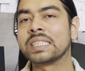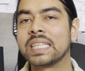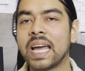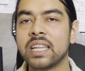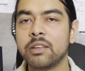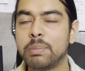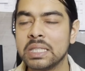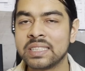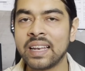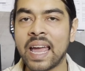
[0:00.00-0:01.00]
that the
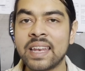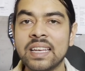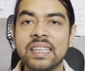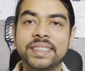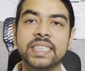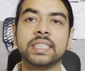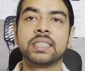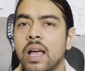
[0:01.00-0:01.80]
pastel analysis,